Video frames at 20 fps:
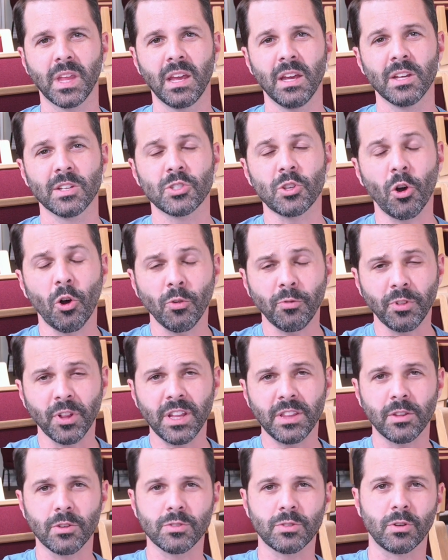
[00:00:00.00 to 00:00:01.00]
So hopefully
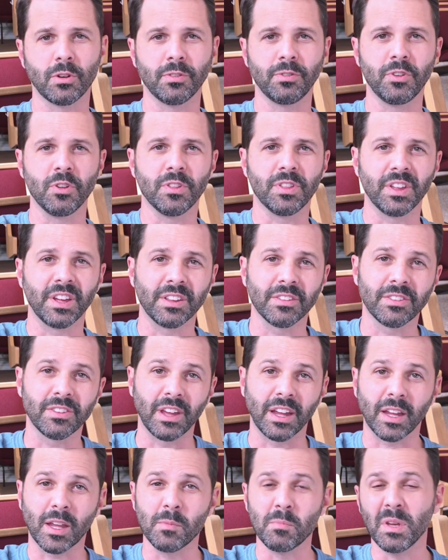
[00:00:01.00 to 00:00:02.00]
those are a few things
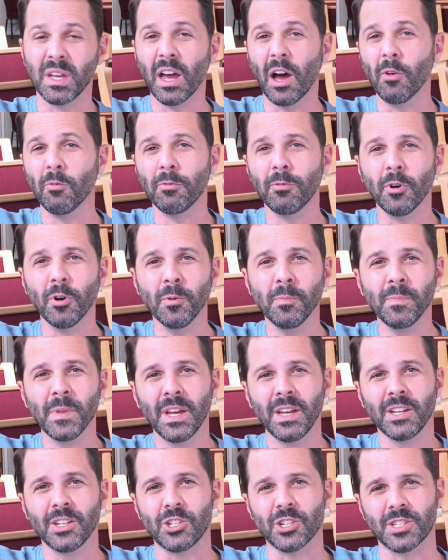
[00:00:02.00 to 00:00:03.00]
that can be helpful
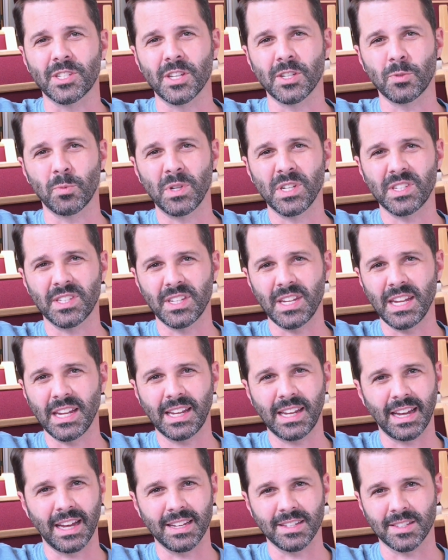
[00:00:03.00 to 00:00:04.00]
just as we
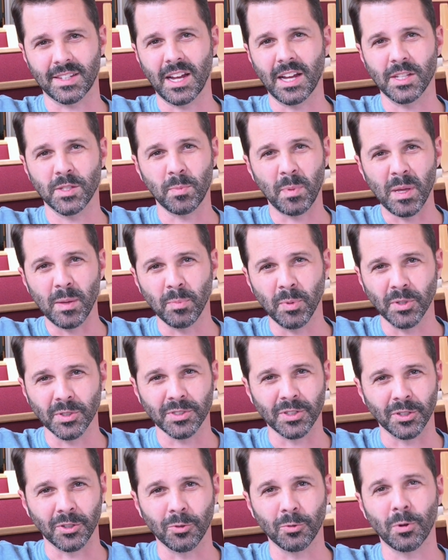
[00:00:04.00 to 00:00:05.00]
seek as God's people
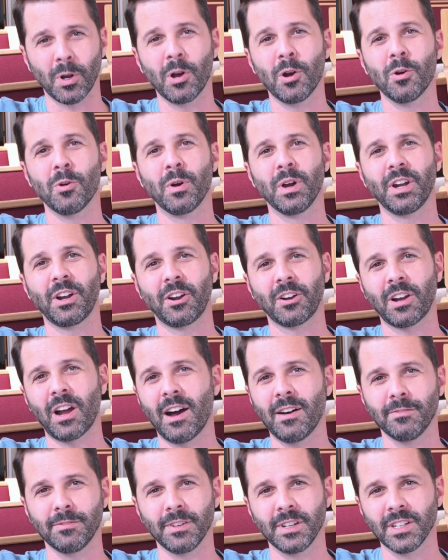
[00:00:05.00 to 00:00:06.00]
to grow in our
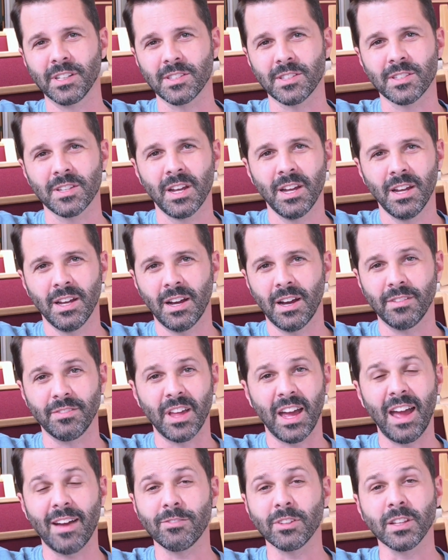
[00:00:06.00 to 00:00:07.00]
confidence of the
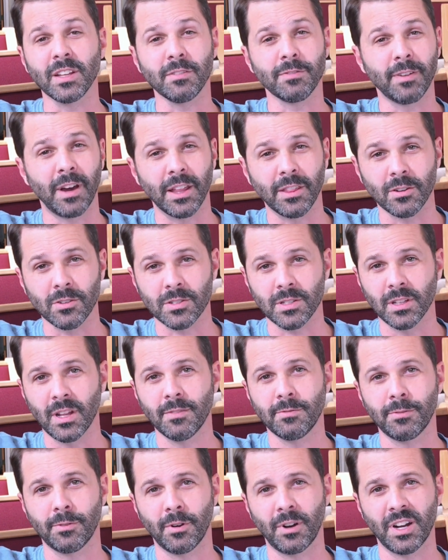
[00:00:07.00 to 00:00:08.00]
Heavenly Father's
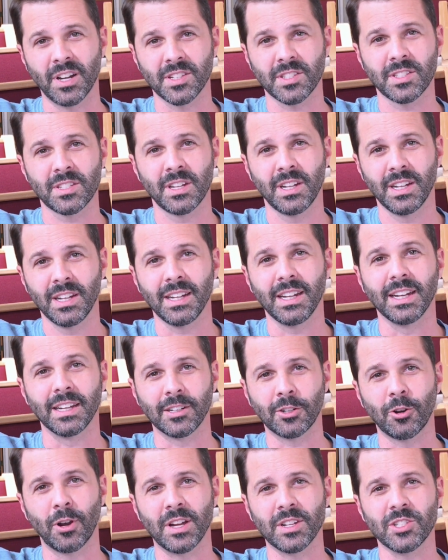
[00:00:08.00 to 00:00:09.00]
love for us in
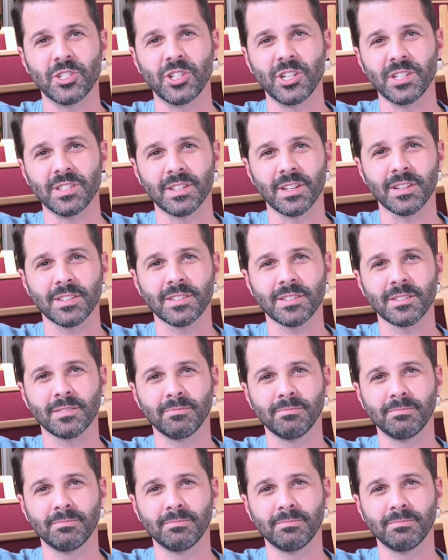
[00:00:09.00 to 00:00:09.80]
Christ Jesus.